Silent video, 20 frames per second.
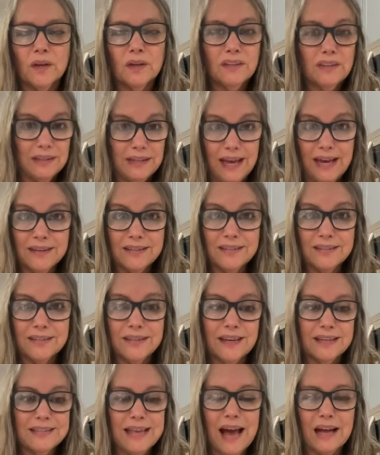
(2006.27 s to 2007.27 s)
Yes,
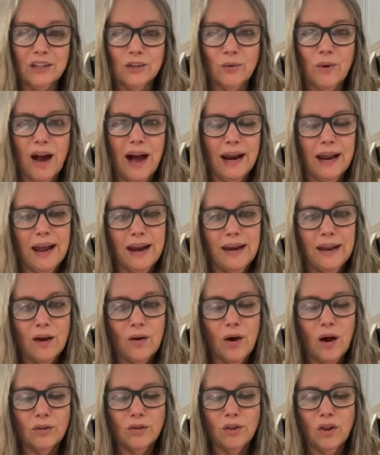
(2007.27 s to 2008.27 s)
exactly right. And
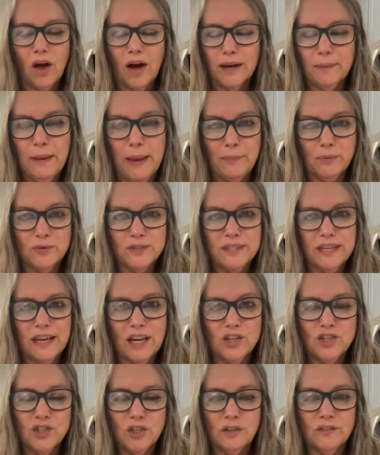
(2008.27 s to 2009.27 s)
a lot of people said I
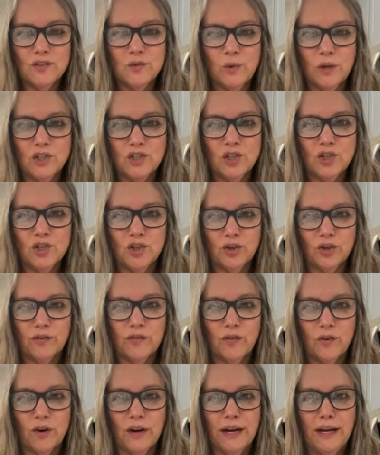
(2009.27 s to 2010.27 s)
should have switched to
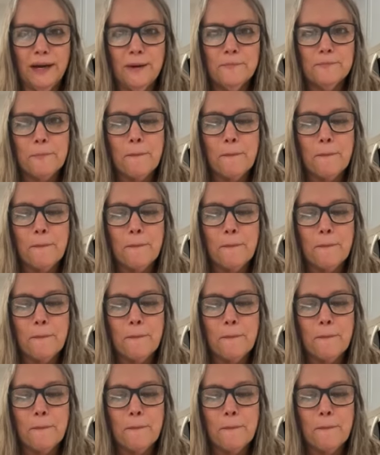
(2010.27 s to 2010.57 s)
sugar-free.